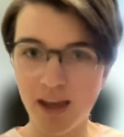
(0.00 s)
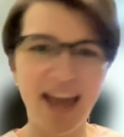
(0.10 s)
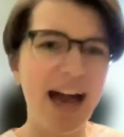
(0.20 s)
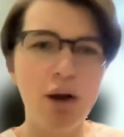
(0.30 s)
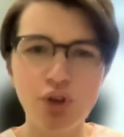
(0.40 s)

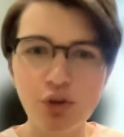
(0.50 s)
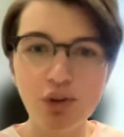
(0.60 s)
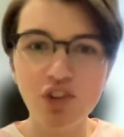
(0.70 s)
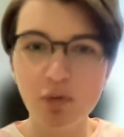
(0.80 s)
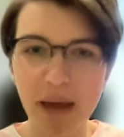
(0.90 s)
how would you
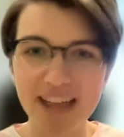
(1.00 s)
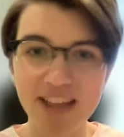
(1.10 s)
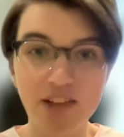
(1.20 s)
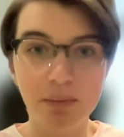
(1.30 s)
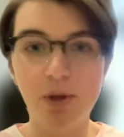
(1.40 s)
expect
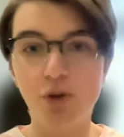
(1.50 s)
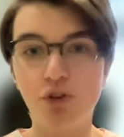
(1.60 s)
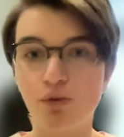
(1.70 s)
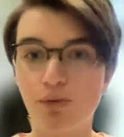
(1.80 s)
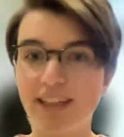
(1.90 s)
this computer
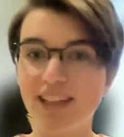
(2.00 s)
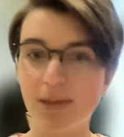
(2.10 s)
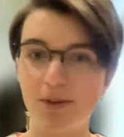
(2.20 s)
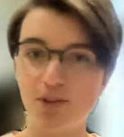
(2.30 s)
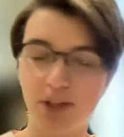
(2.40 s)
to read the
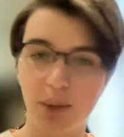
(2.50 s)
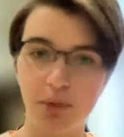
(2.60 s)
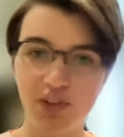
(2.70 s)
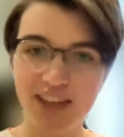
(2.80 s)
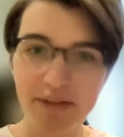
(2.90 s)
image of a
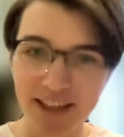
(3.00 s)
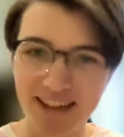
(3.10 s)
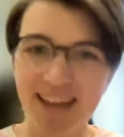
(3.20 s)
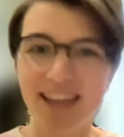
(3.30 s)
number 7?